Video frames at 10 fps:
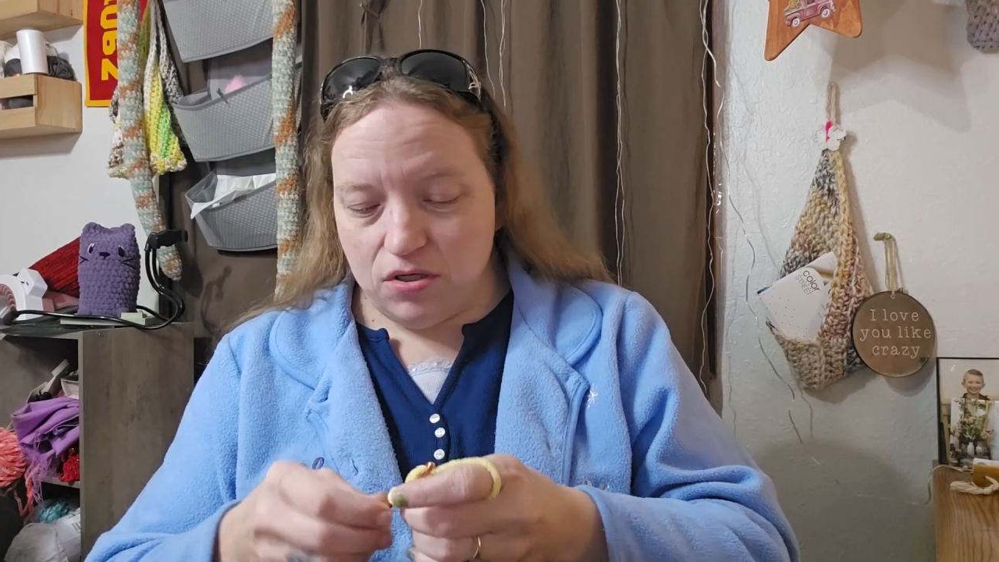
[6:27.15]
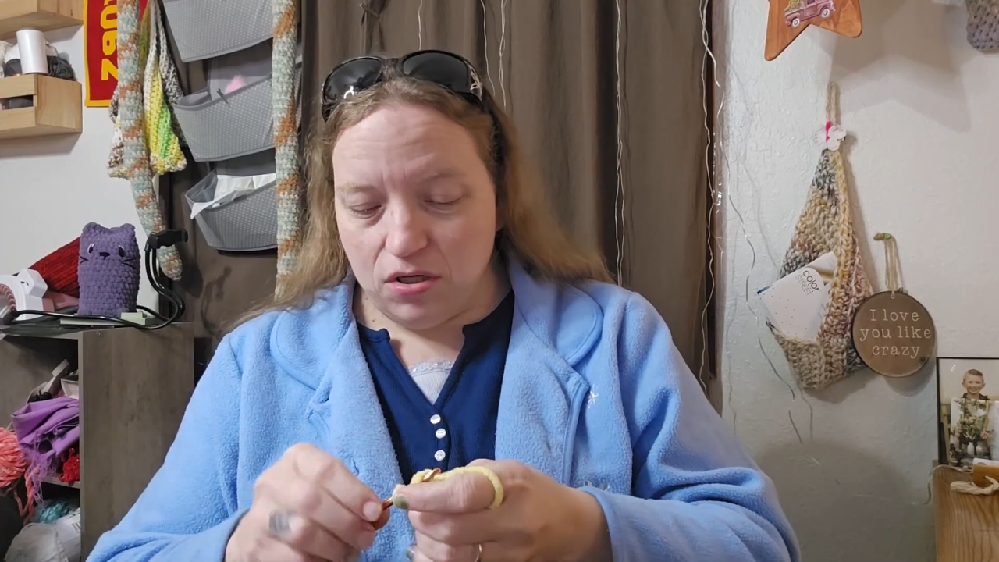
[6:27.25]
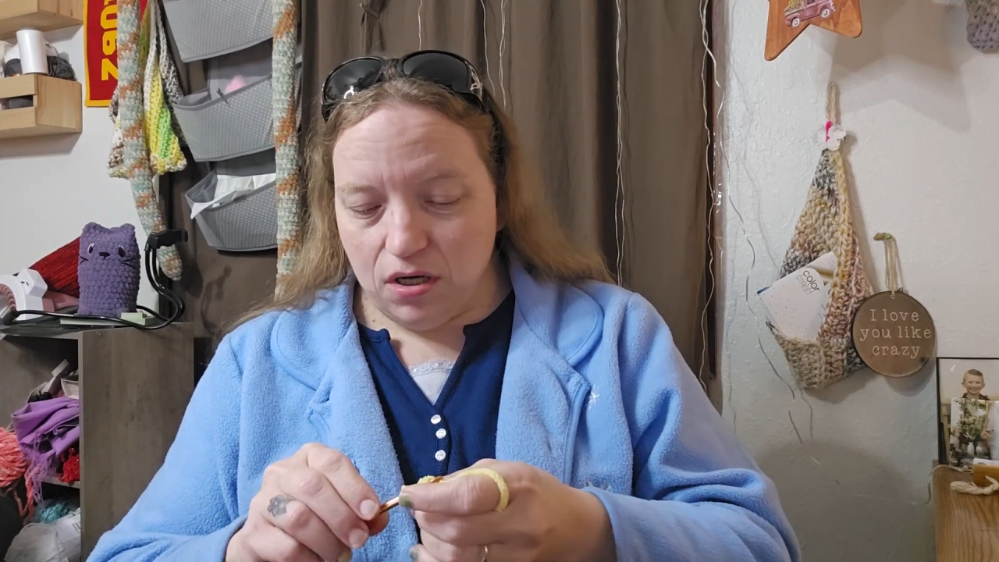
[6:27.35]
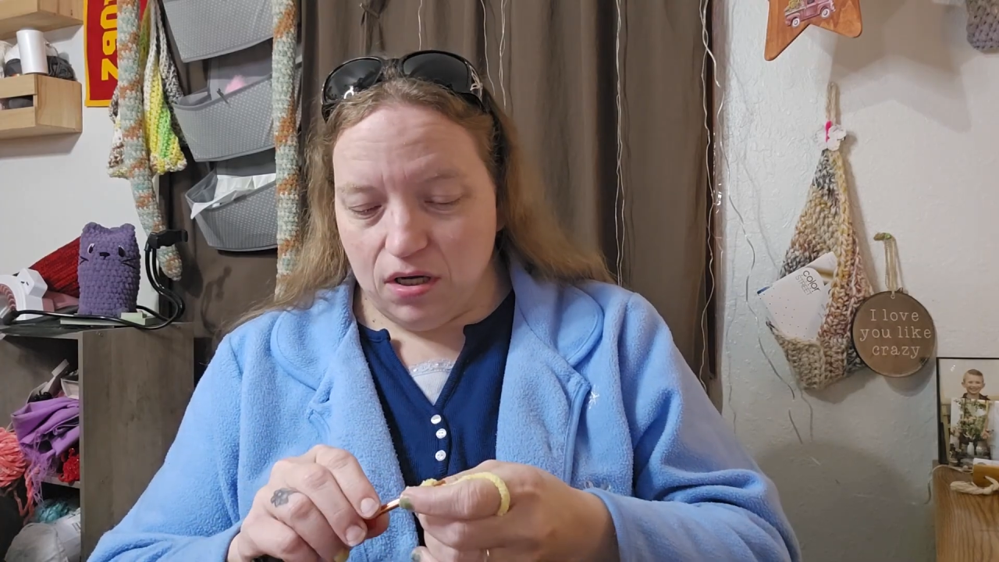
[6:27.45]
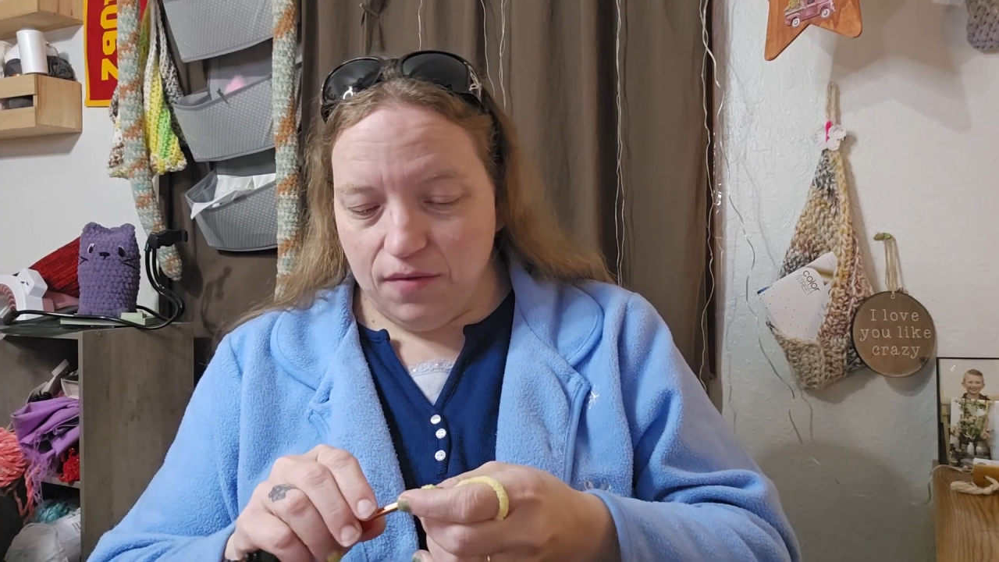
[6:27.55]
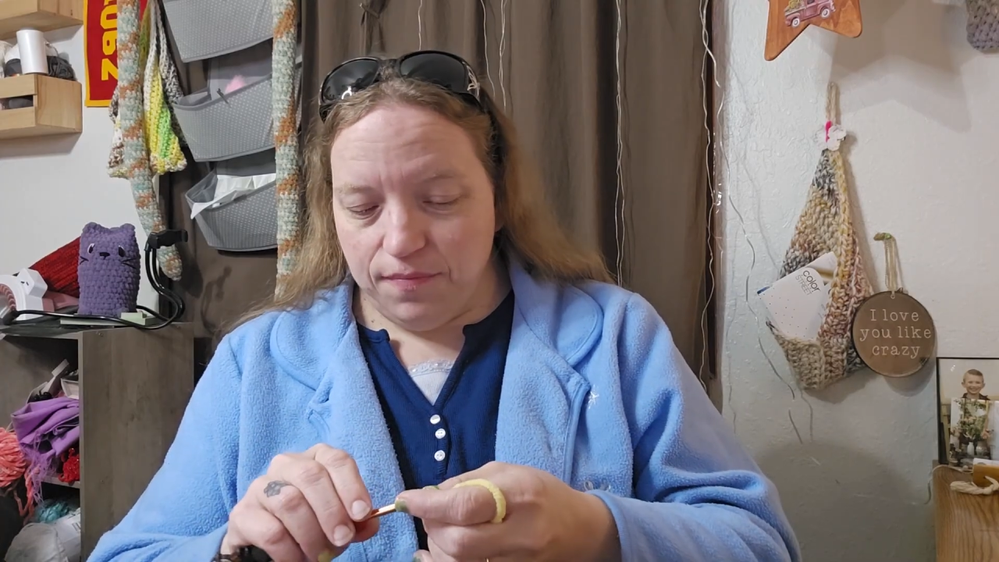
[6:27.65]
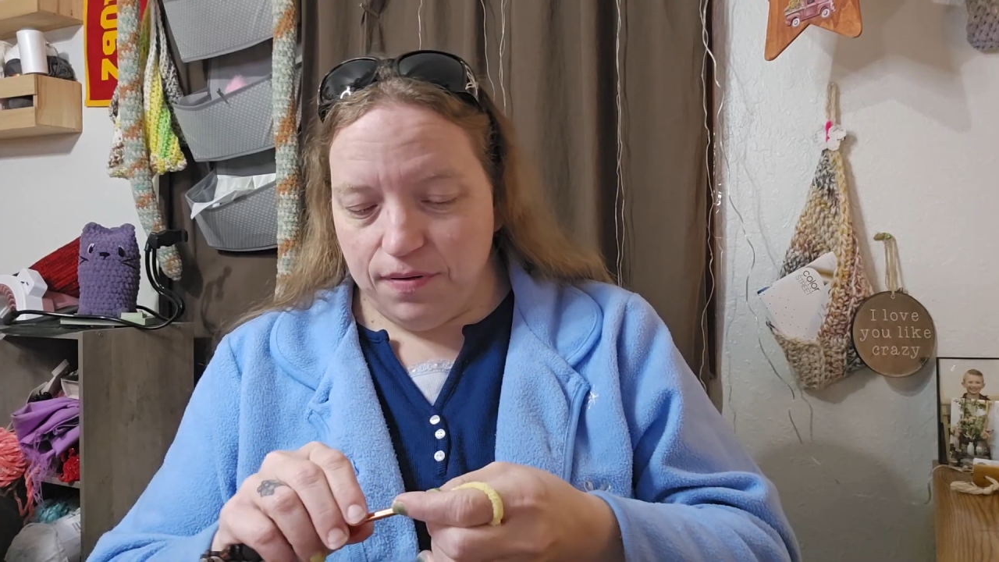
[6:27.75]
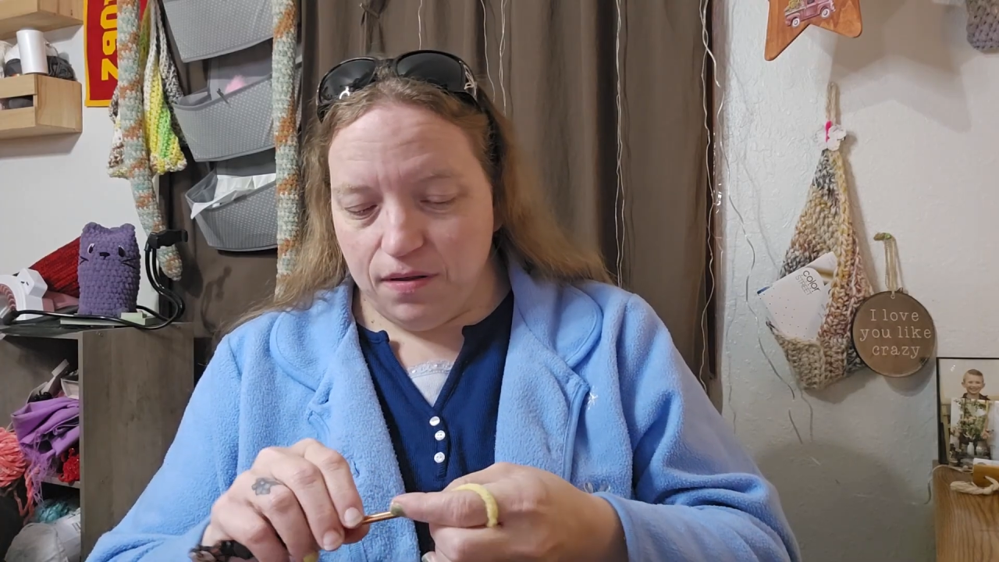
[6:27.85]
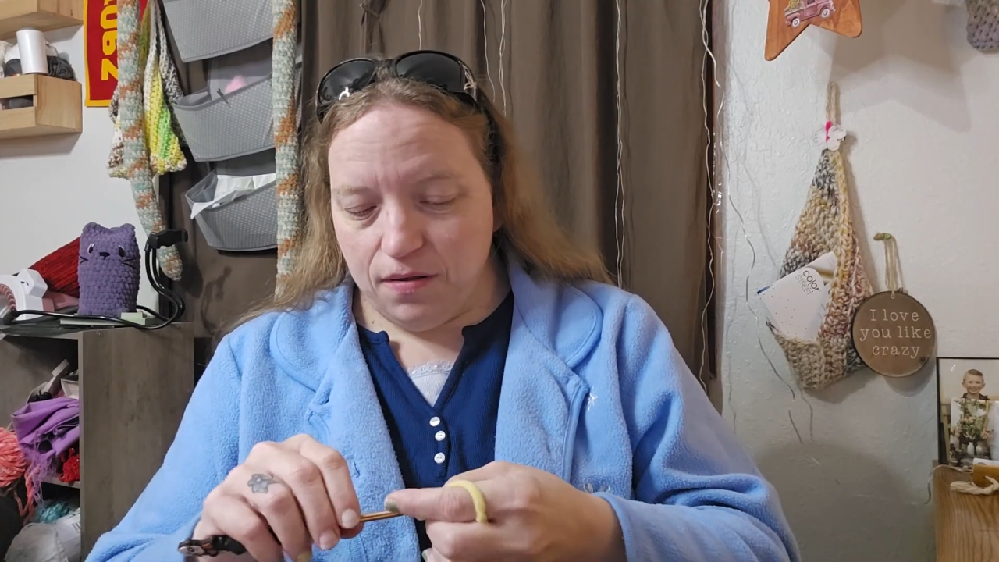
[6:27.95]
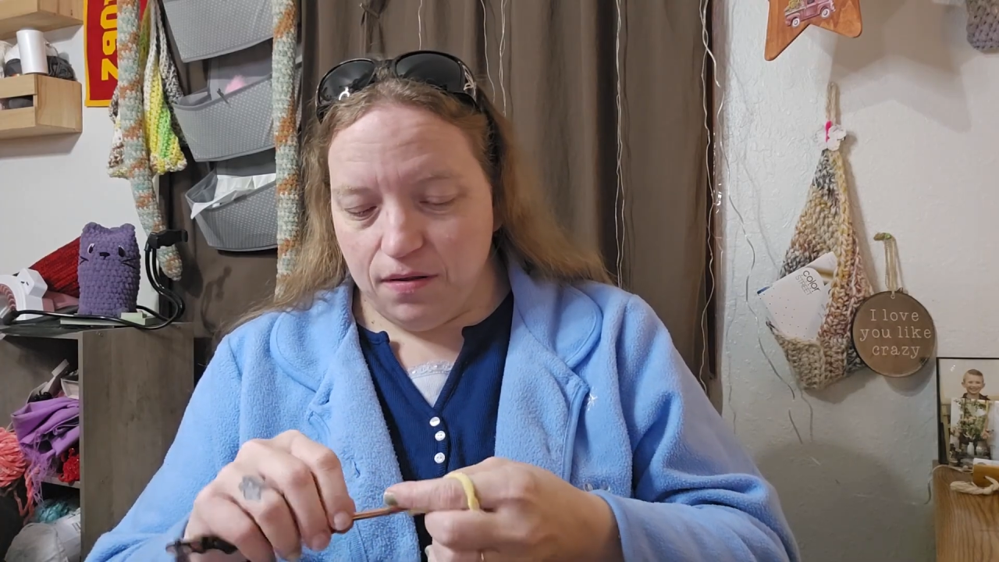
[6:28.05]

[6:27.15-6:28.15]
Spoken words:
took up,